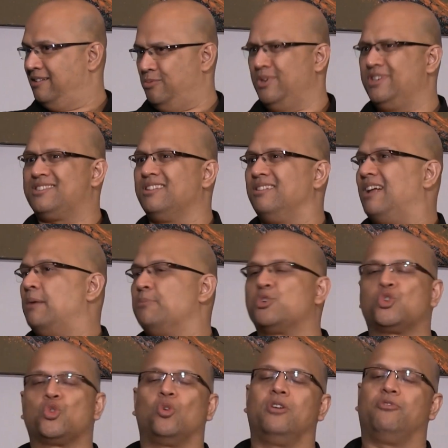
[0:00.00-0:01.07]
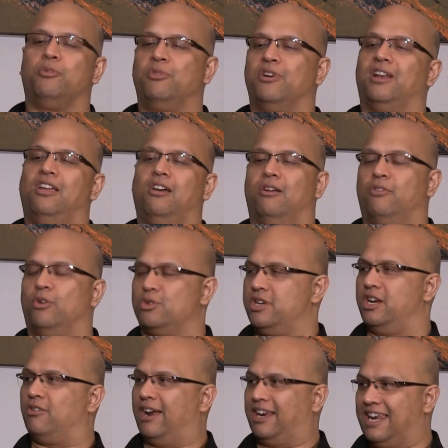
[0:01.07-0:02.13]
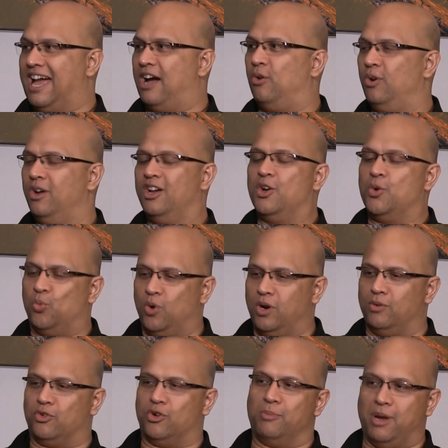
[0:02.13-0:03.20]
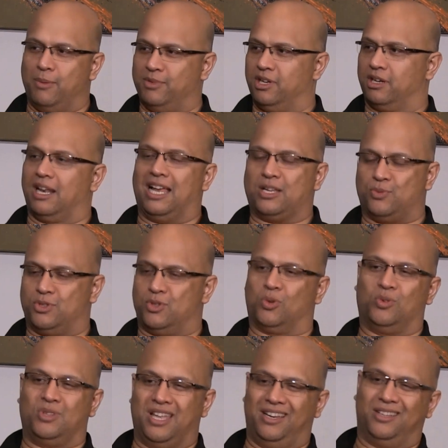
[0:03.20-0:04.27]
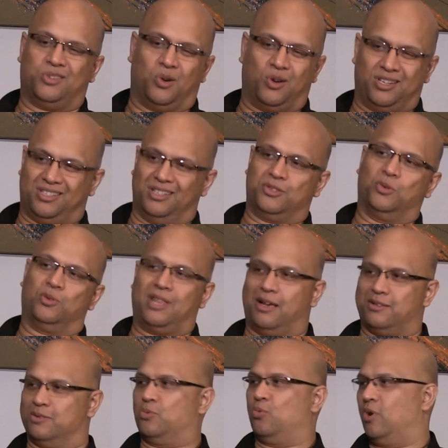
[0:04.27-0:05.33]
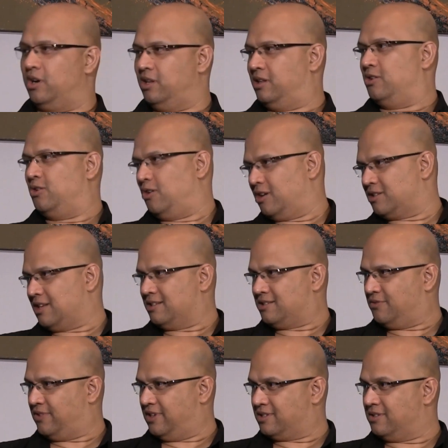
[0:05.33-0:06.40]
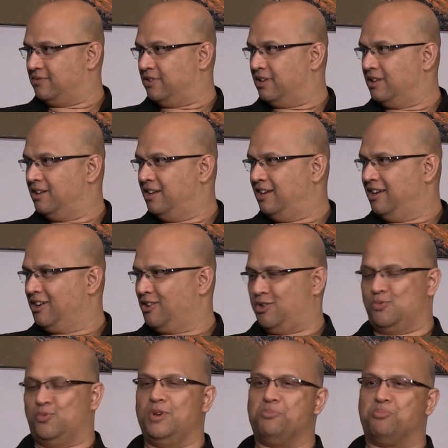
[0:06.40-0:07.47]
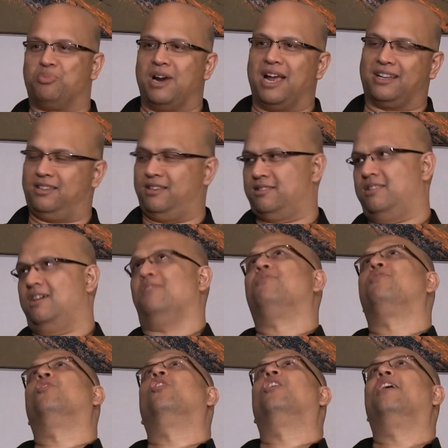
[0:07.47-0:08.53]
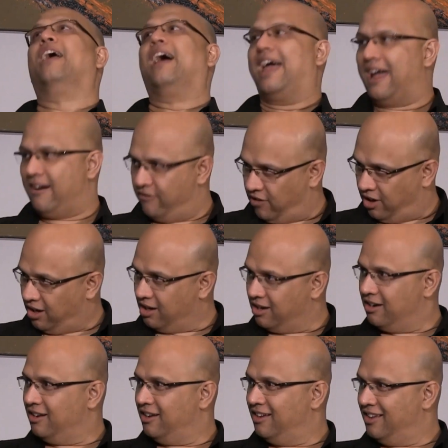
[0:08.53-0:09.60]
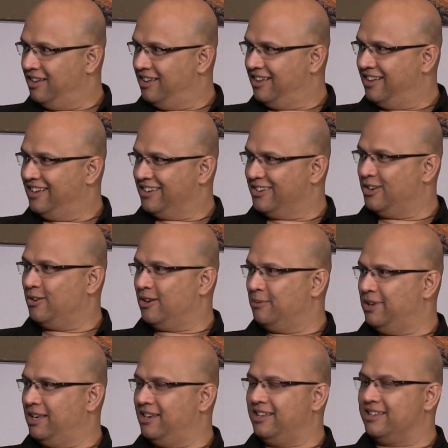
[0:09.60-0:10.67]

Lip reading: We still, I'm sure if you bring Leon Rose here right now, we'll remember the class we took with Eddie Torres in 2001 at the New York Salsa Festival. Because we practiced that forever. You know what I mean?